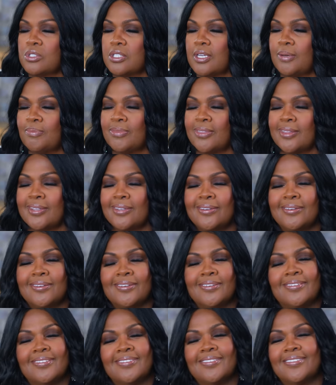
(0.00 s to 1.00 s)
something,
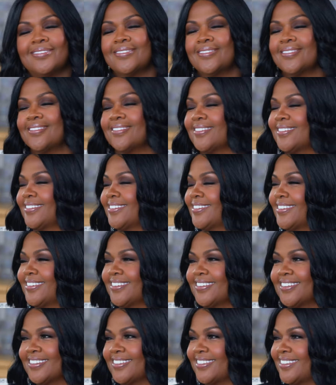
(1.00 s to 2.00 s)

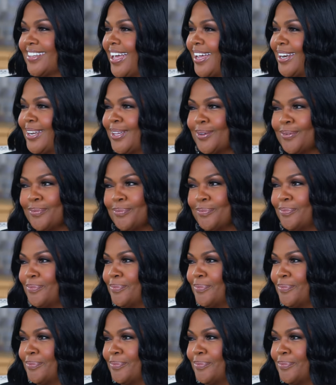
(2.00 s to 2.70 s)
wow, it's not him.